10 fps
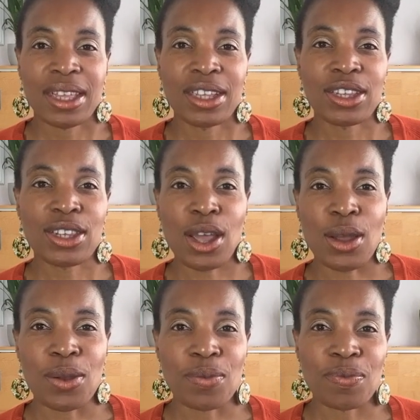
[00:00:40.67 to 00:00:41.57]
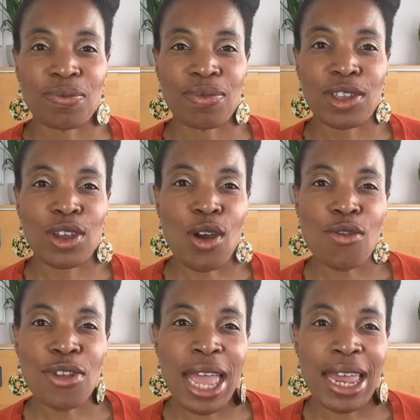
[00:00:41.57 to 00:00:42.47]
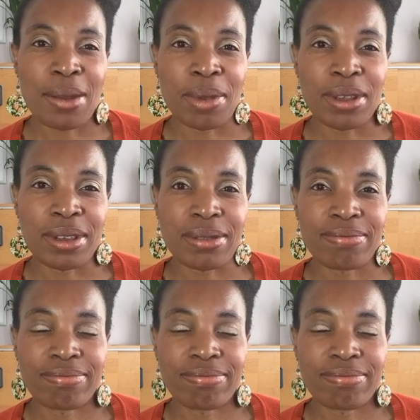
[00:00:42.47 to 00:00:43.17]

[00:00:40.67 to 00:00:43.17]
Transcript: So, coffee enemas.